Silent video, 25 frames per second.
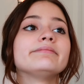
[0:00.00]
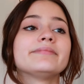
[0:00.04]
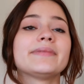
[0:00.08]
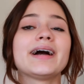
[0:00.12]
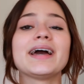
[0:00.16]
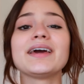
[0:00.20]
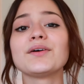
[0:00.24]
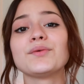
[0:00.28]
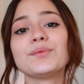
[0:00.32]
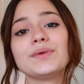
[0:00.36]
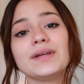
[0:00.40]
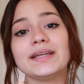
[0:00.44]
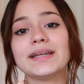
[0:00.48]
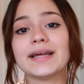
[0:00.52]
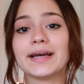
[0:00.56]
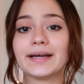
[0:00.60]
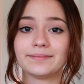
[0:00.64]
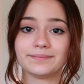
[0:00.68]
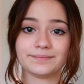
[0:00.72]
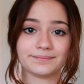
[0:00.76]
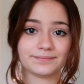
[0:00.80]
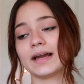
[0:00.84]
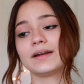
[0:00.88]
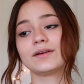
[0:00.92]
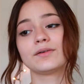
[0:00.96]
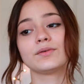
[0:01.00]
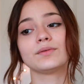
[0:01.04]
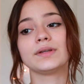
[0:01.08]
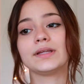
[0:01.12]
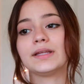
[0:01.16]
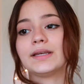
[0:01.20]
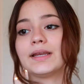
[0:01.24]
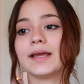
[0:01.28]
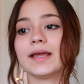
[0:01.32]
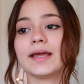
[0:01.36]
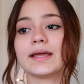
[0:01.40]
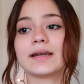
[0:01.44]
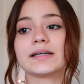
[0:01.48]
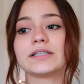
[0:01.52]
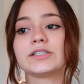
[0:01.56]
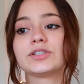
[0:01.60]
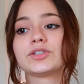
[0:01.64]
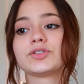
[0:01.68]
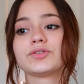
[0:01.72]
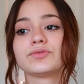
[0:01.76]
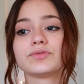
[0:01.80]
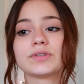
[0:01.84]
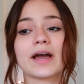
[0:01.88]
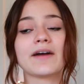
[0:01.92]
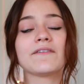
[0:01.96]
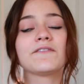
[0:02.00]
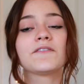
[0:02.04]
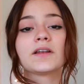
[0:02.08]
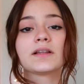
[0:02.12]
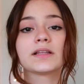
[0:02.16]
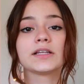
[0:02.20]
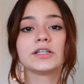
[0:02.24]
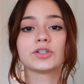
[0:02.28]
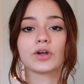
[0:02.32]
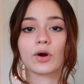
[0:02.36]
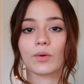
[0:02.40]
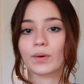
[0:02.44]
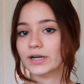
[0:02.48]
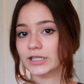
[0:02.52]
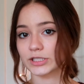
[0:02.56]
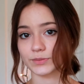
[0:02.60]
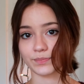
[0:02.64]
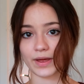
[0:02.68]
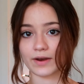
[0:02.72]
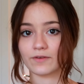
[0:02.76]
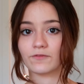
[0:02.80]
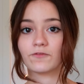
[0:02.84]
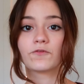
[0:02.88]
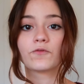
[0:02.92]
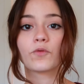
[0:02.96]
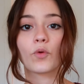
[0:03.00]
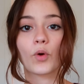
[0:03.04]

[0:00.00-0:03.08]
don't need it. I don't need it, and I definitely don't want to spend